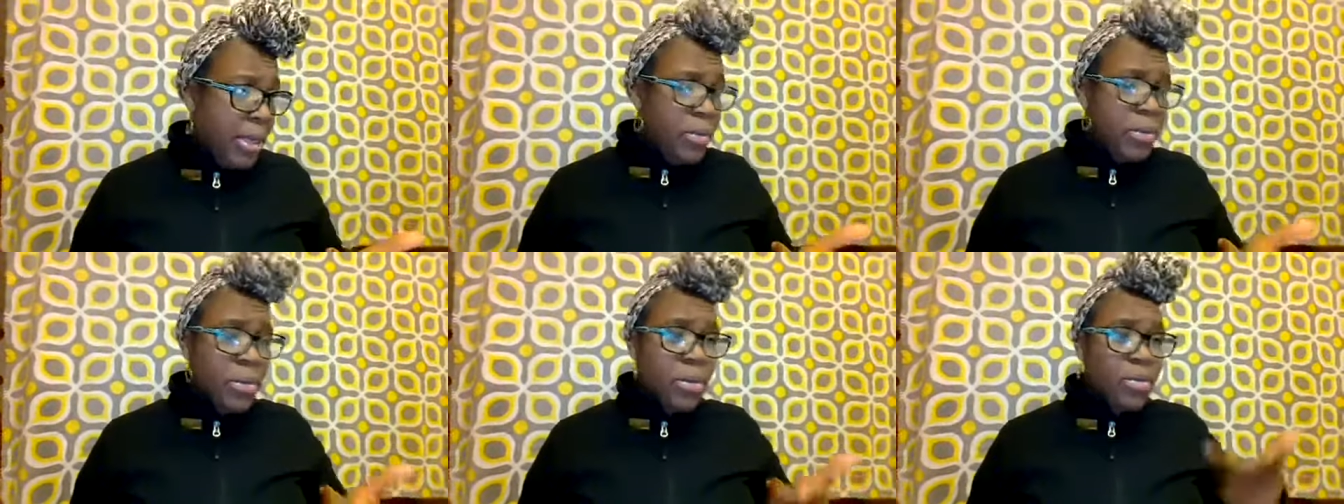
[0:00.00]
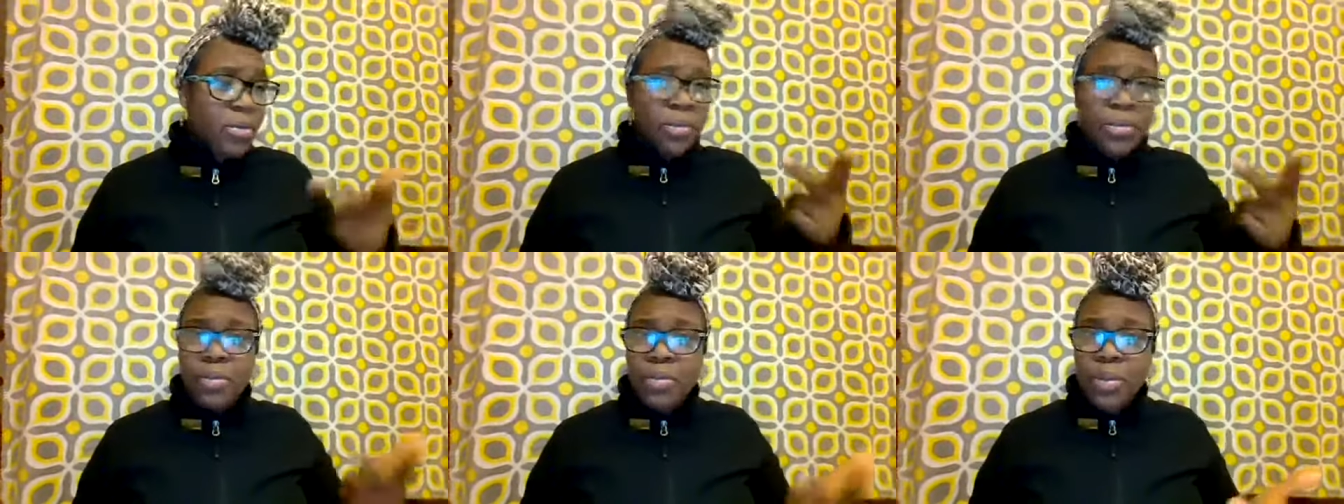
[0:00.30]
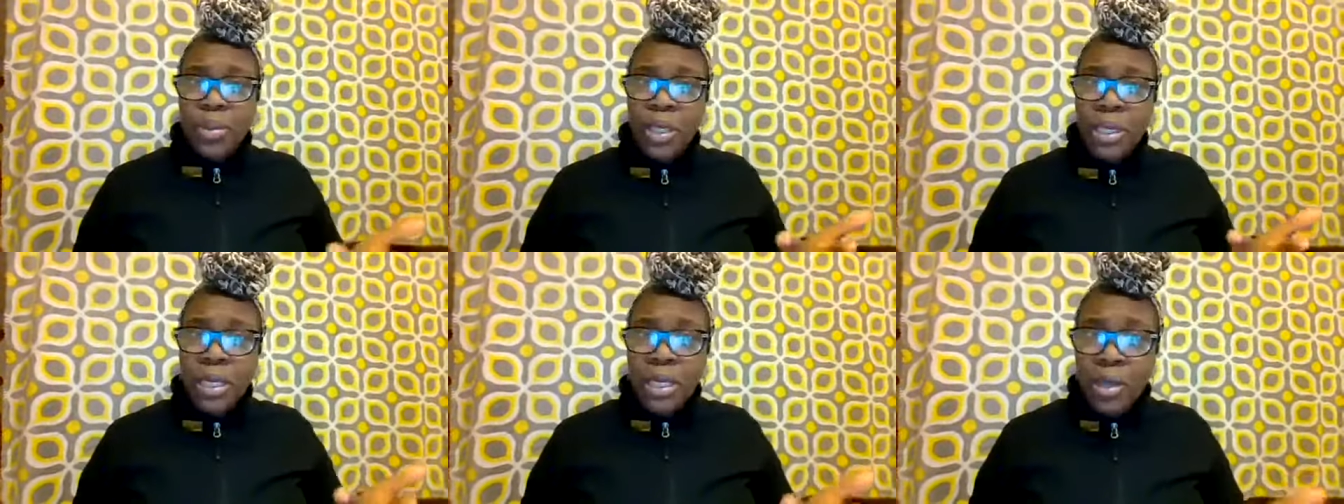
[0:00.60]

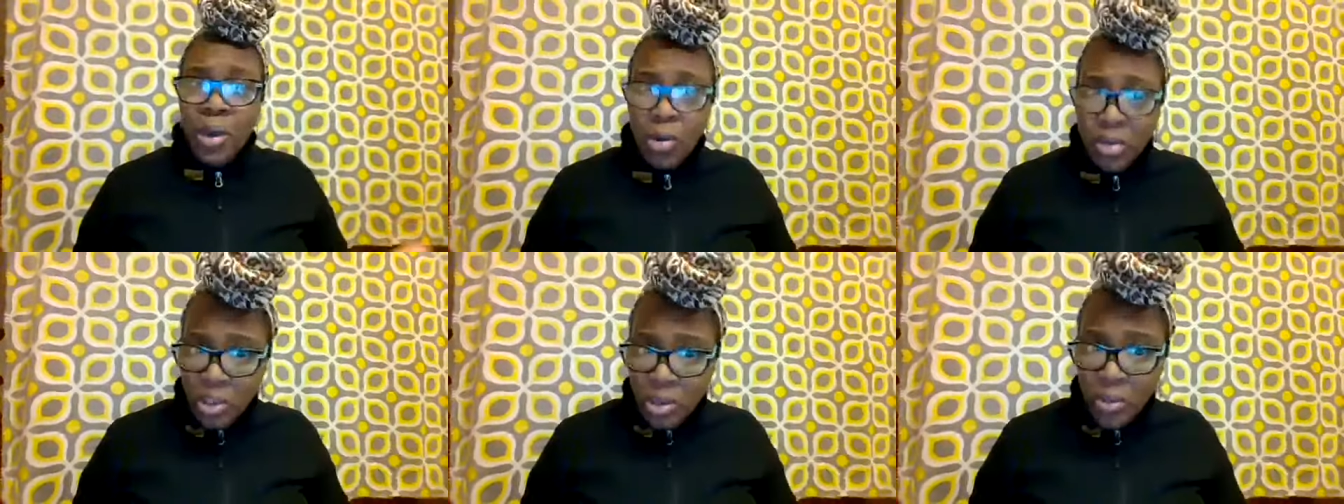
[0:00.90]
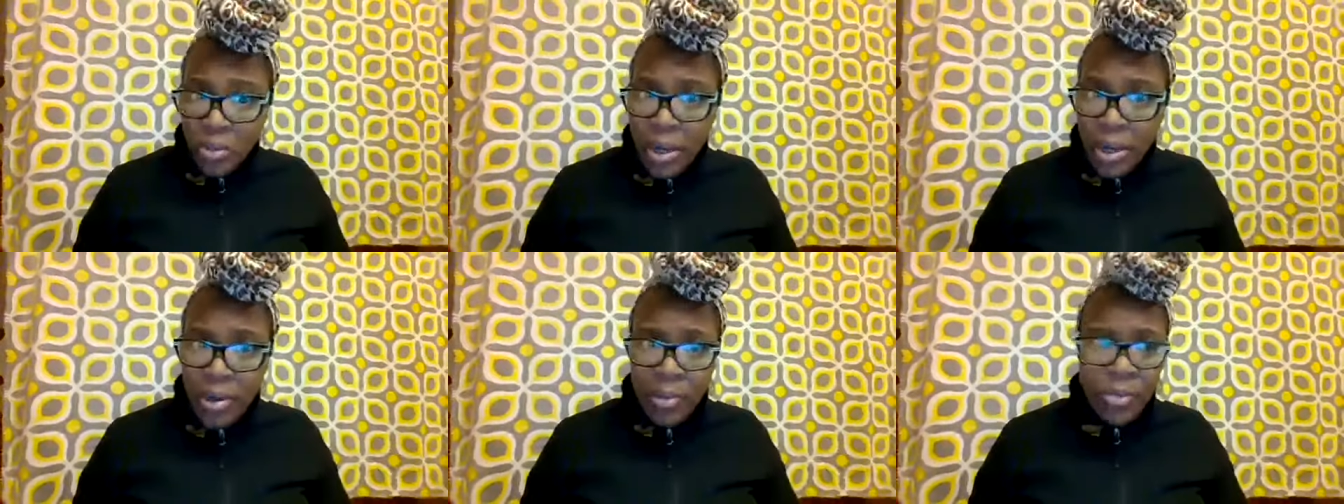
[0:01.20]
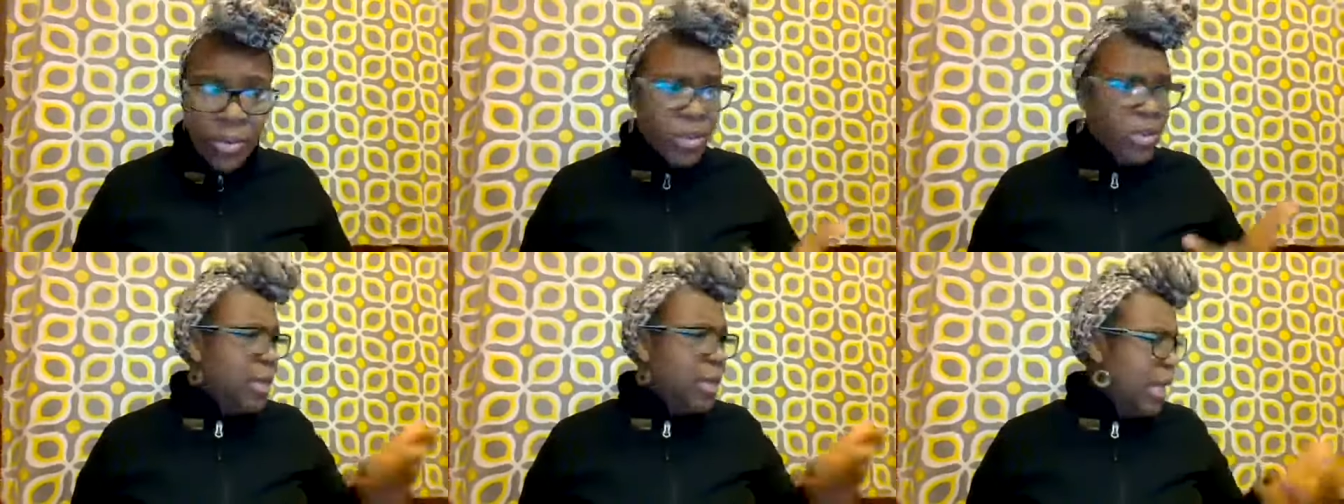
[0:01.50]
you need to go somewhere,
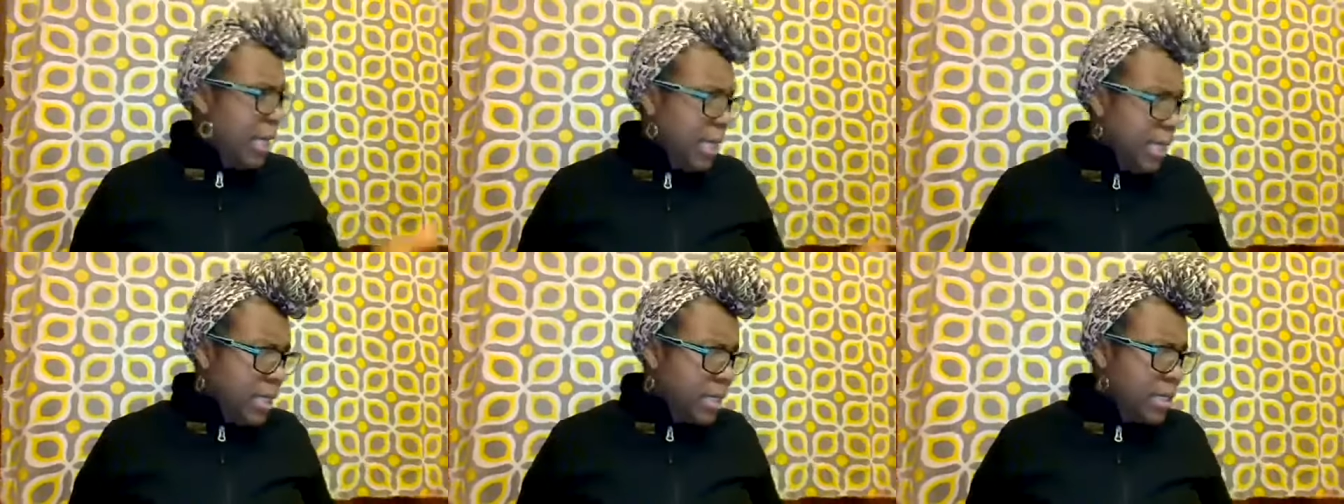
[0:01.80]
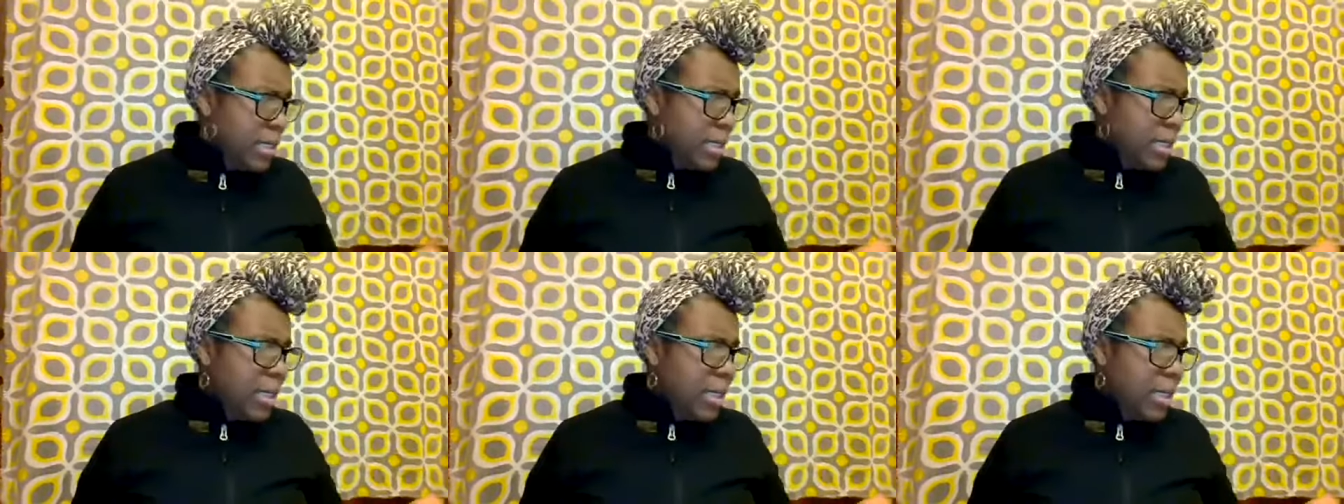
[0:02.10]
what you need.